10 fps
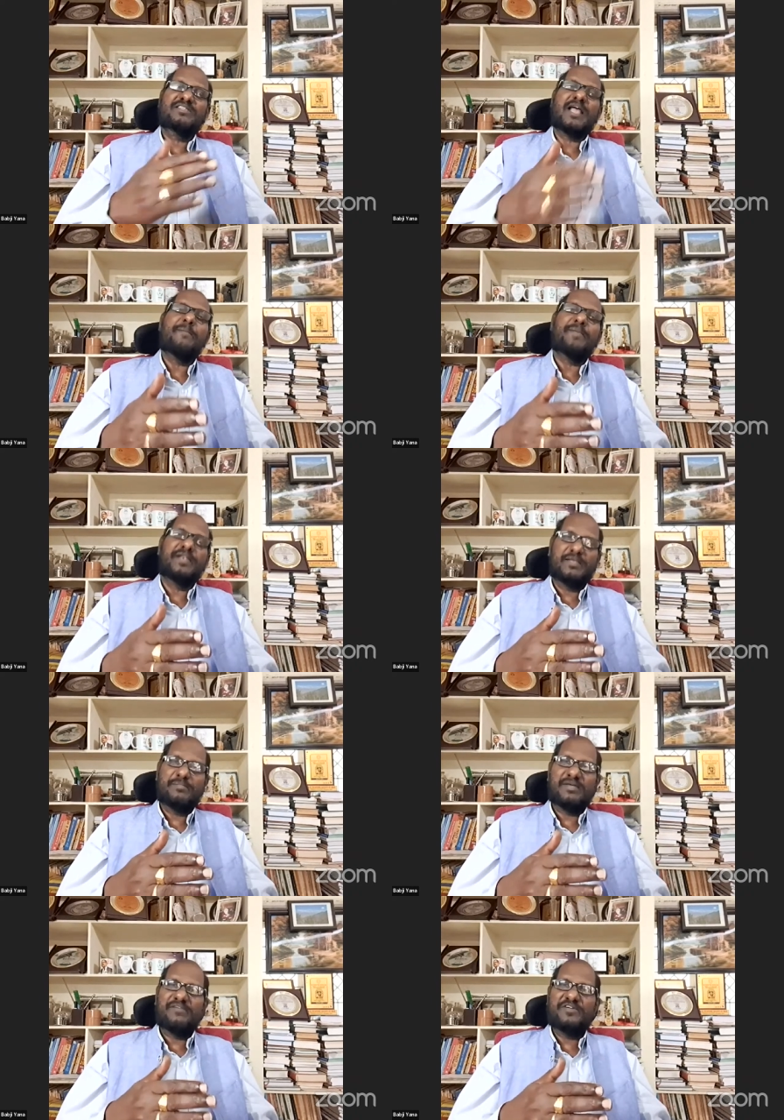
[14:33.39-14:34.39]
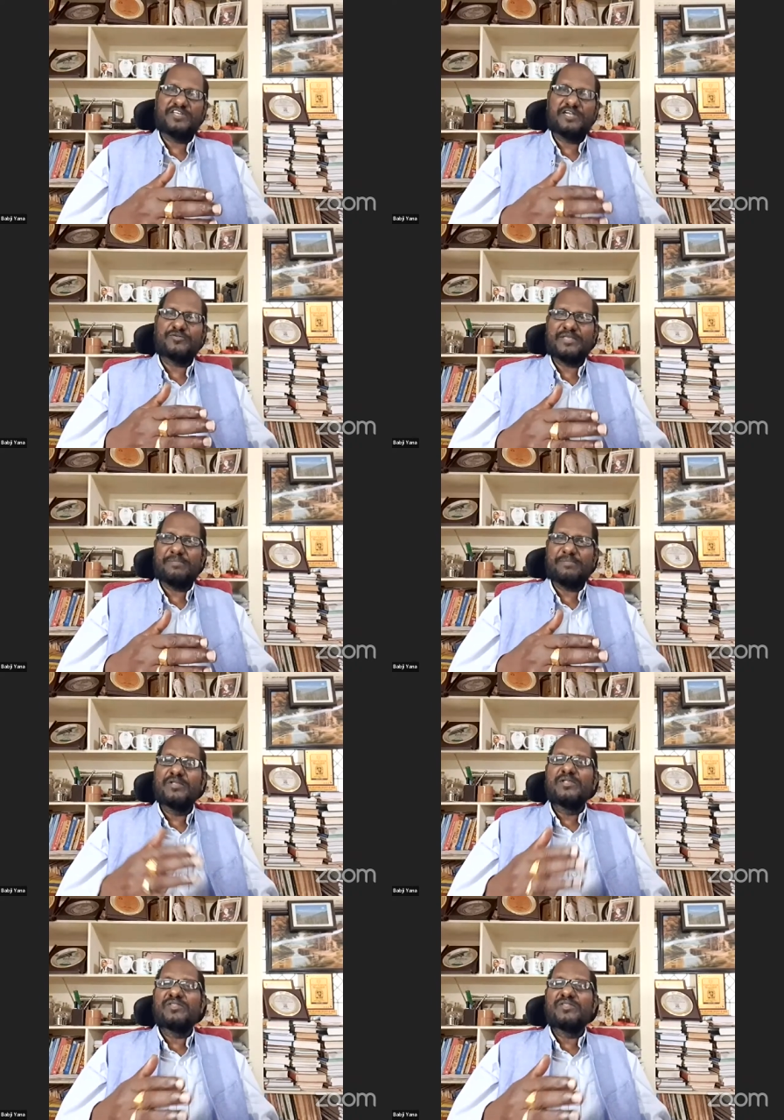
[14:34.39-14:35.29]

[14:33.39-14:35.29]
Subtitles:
is happening beneficial to them.